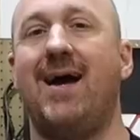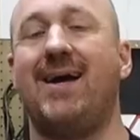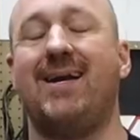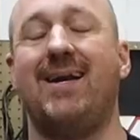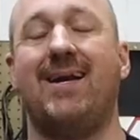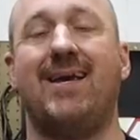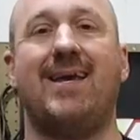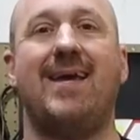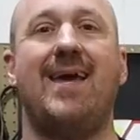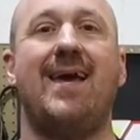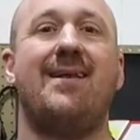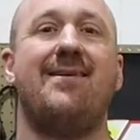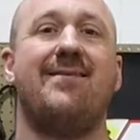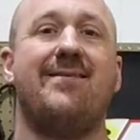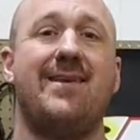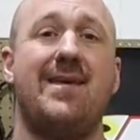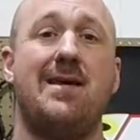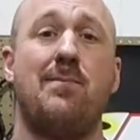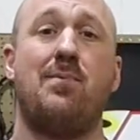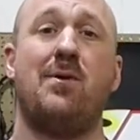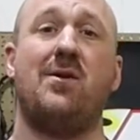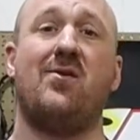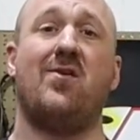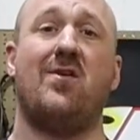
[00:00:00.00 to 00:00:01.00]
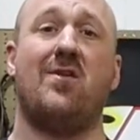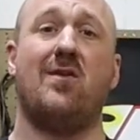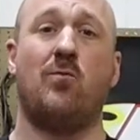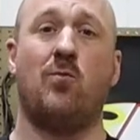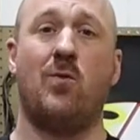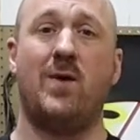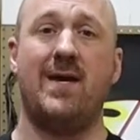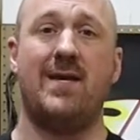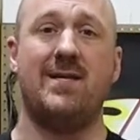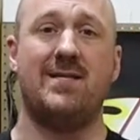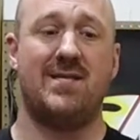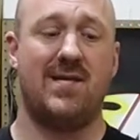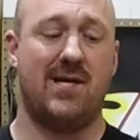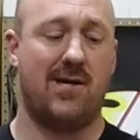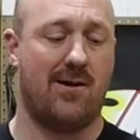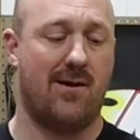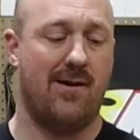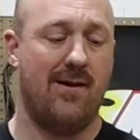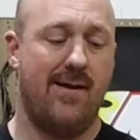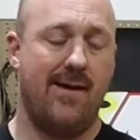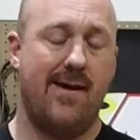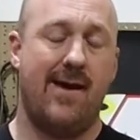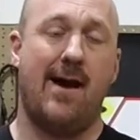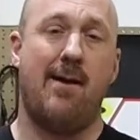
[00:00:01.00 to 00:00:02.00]
not going to get deep into the weeds
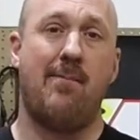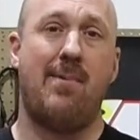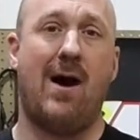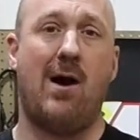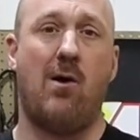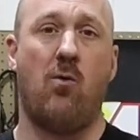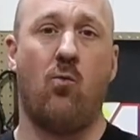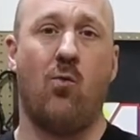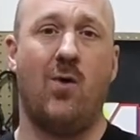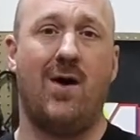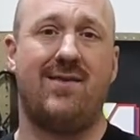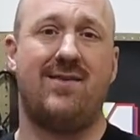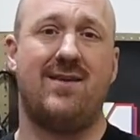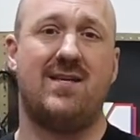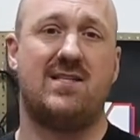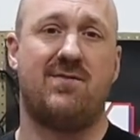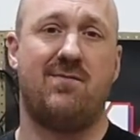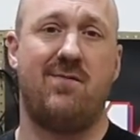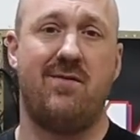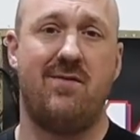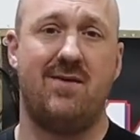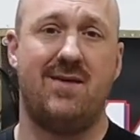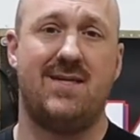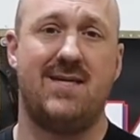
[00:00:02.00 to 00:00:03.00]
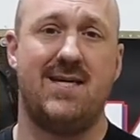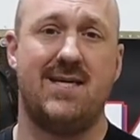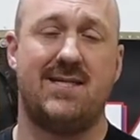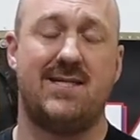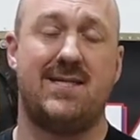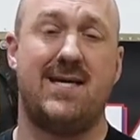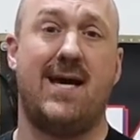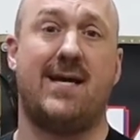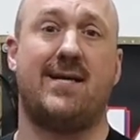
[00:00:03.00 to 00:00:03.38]
here about what this VVT